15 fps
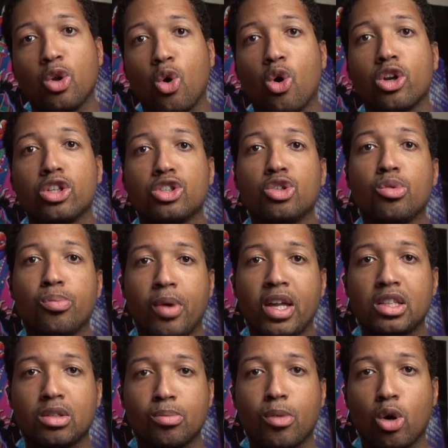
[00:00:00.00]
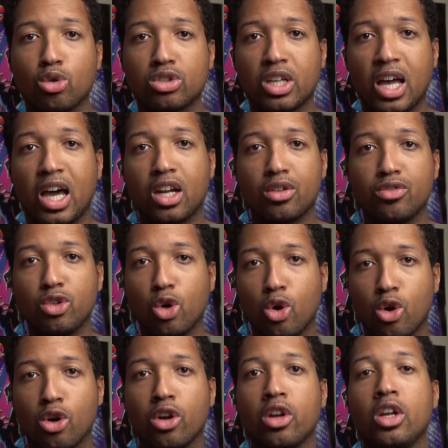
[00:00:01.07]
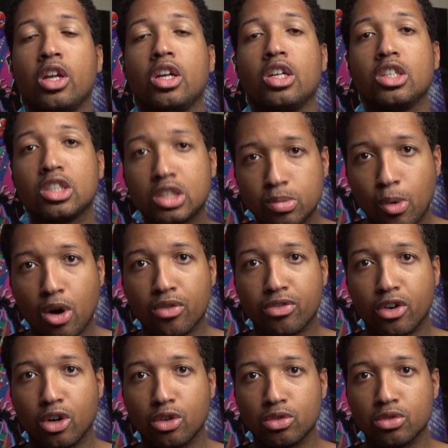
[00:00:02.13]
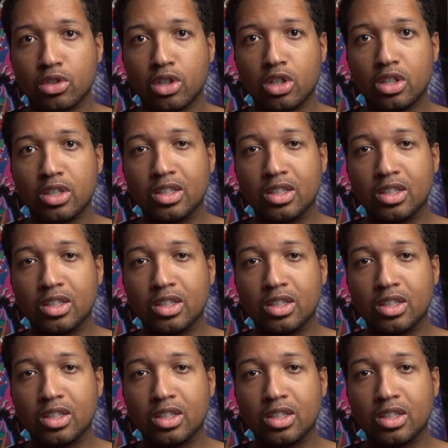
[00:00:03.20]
in order to make the most out of your smartphone,